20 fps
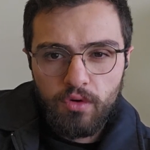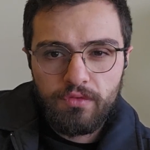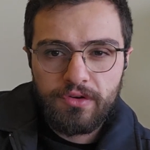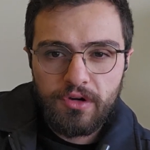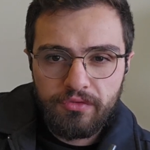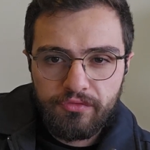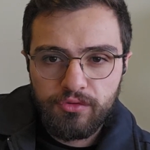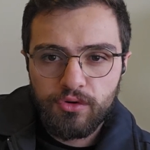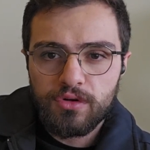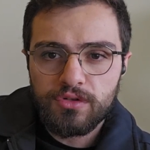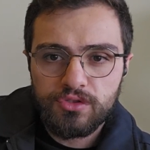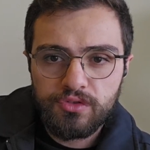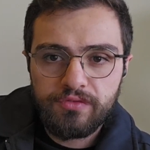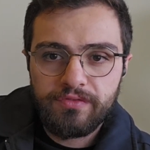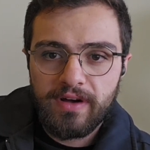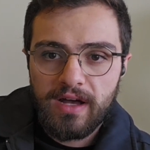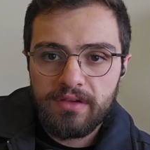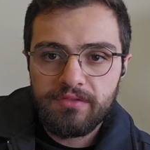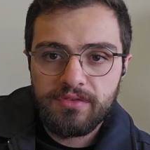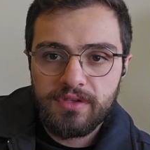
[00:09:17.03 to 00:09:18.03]
over 4
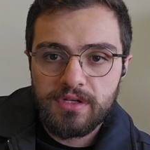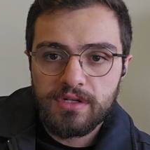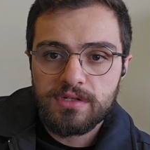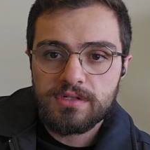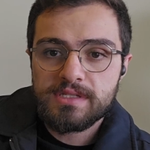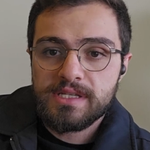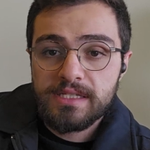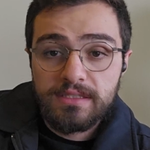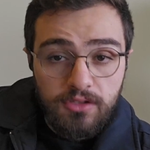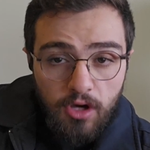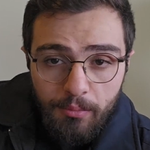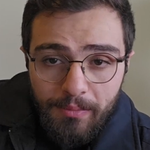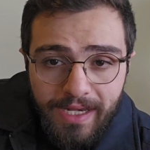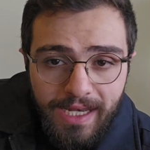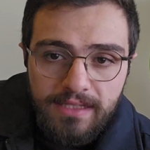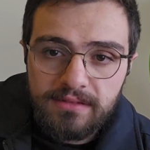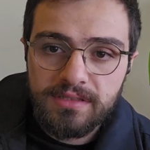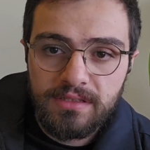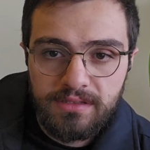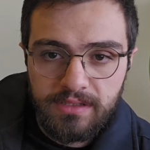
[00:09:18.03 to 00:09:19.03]
to 5 years, he
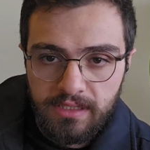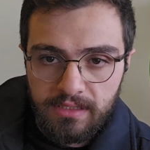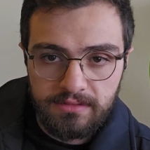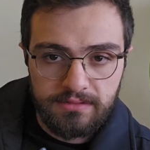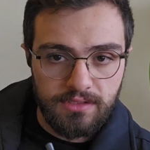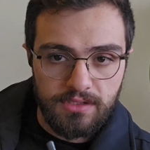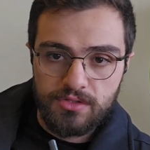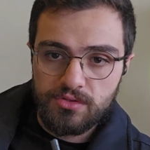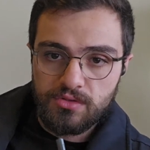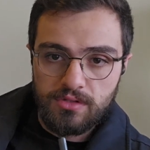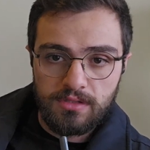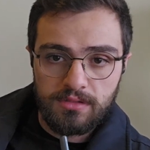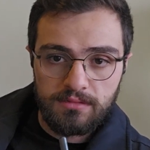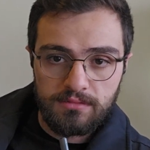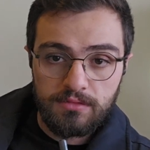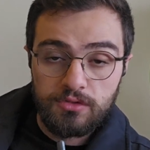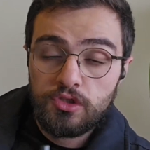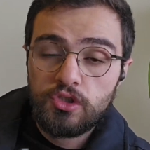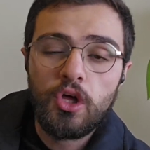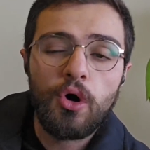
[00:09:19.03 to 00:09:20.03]
dominated the industry.
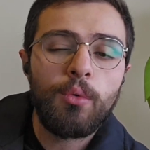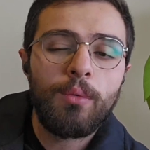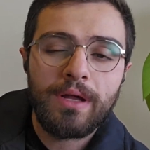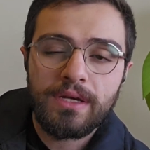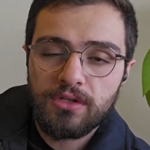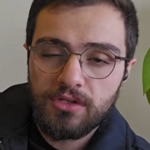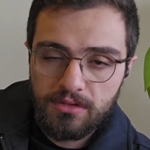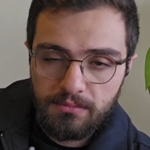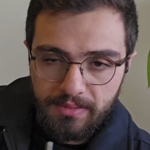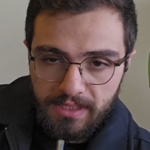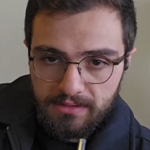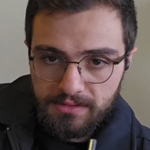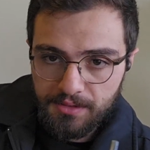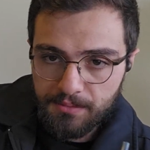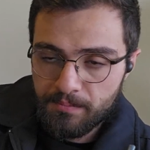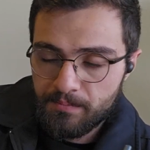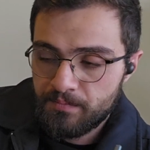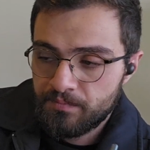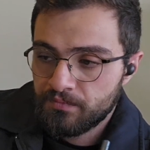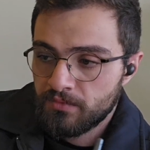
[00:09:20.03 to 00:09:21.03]
No one could
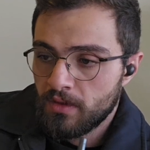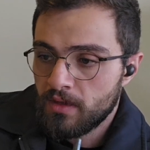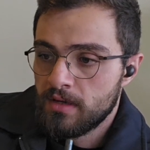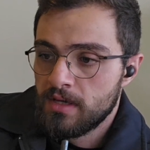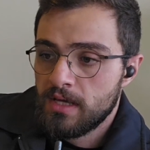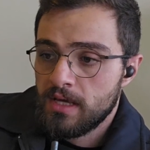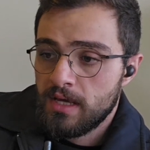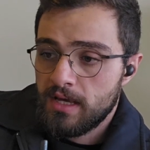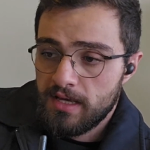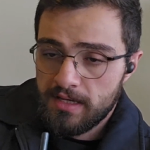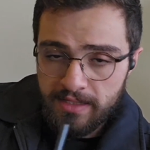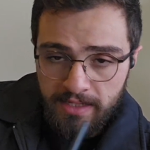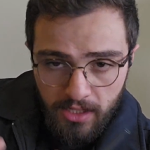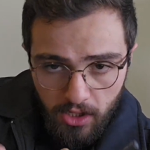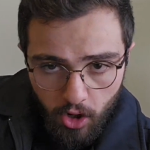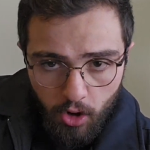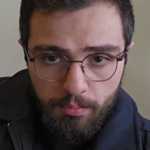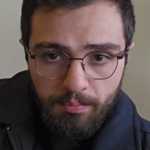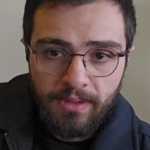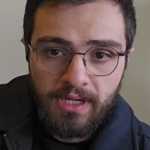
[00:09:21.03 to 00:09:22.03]
beat him. And
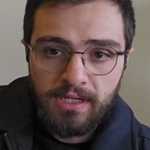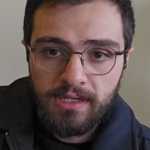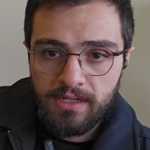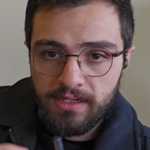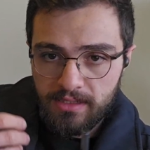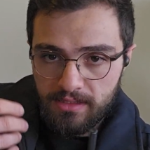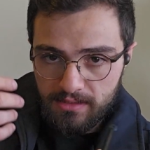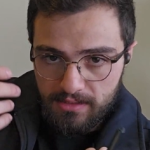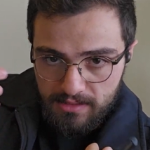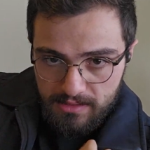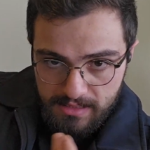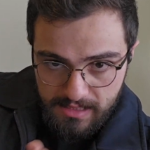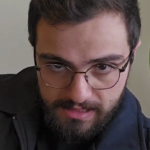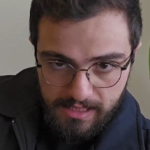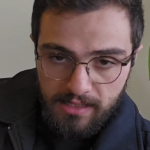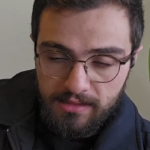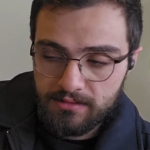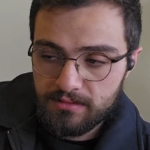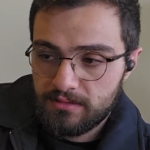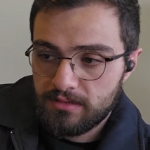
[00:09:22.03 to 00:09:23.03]
he openly
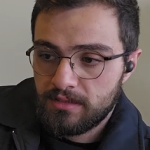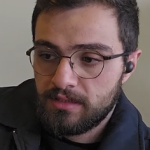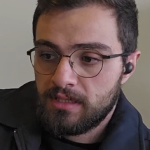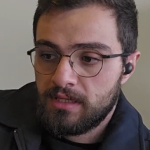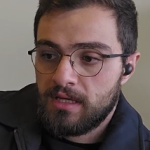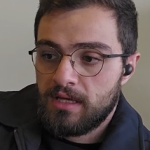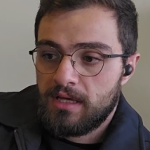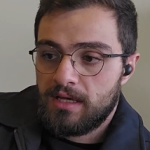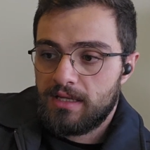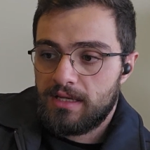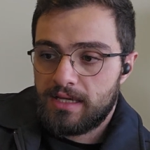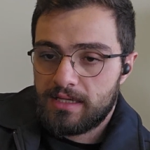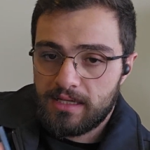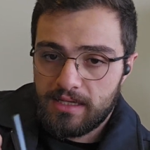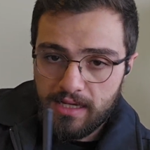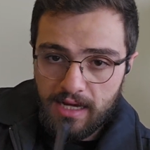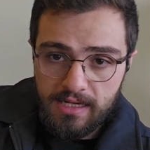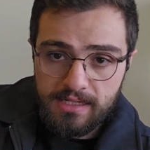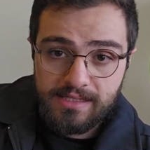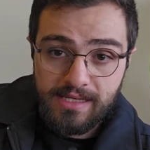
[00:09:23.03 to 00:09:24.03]
said,
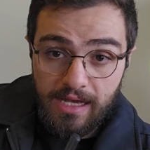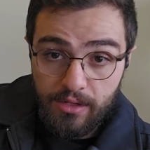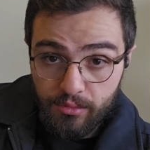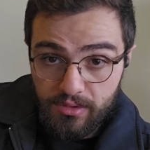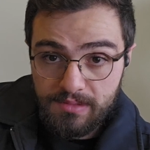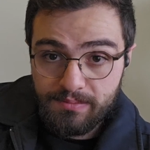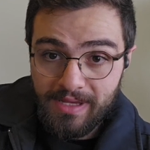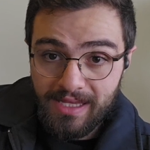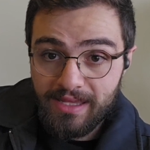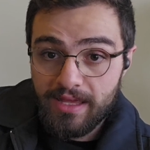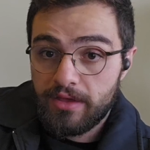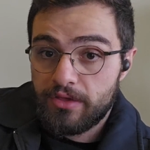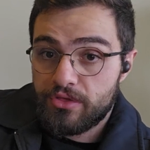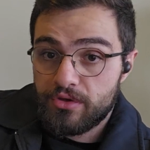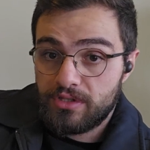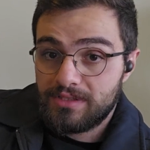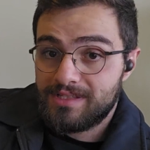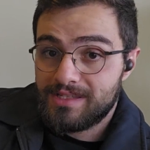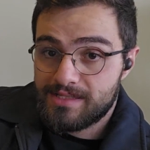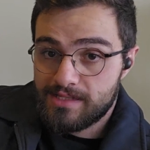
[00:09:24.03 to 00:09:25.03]
like, guys, I was making
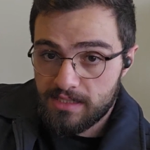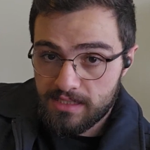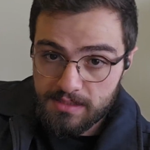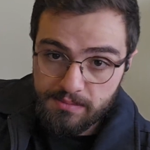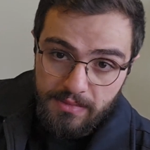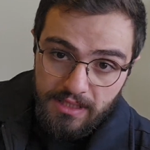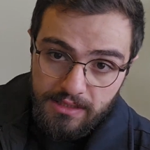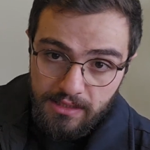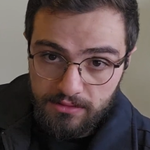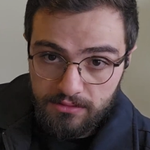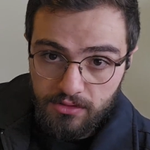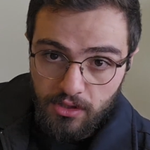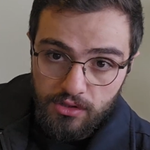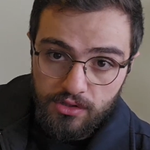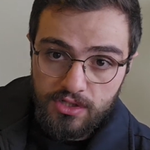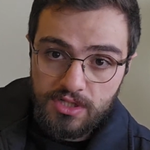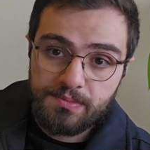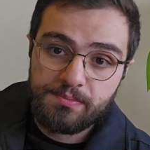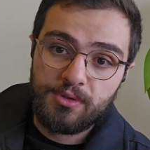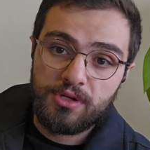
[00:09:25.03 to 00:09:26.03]
$36 million
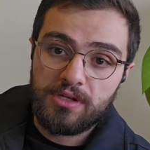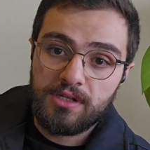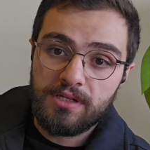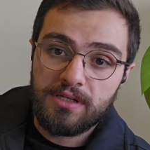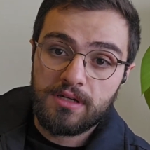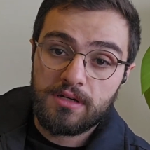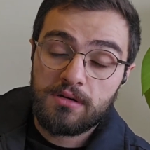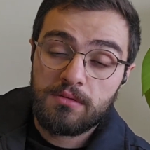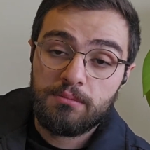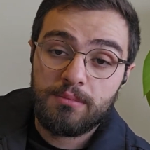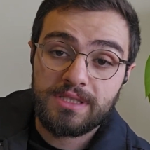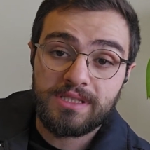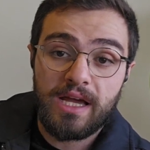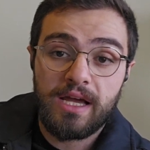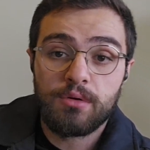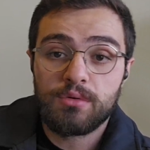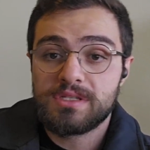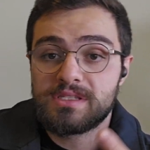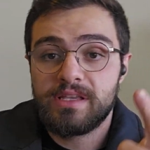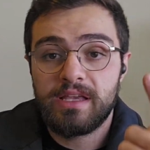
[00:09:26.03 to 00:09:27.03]
per year,
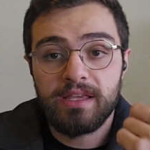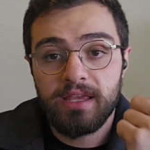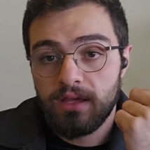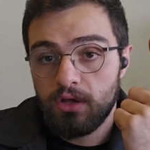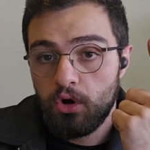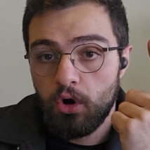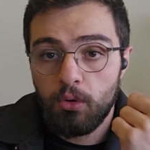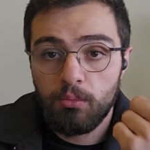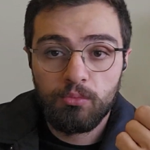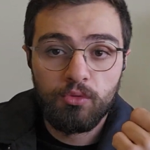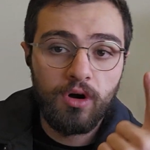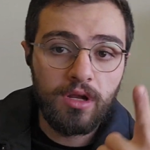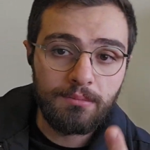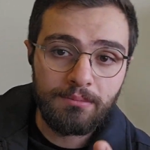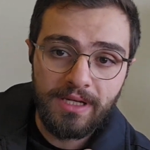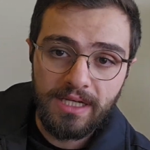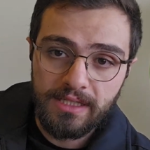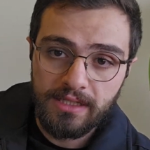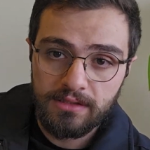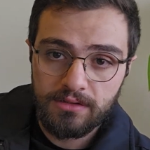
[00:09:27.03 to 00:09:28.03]
but I was taking home
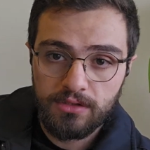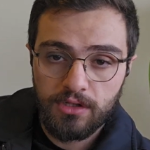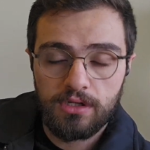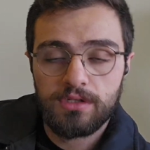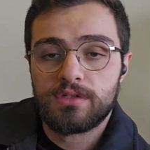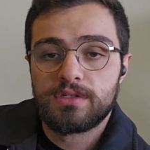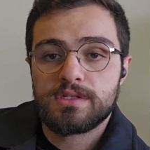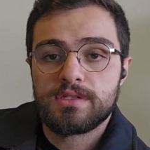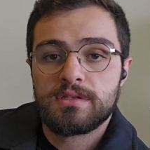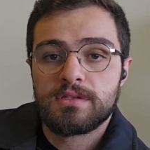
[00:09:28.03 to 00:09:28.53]
$1 million.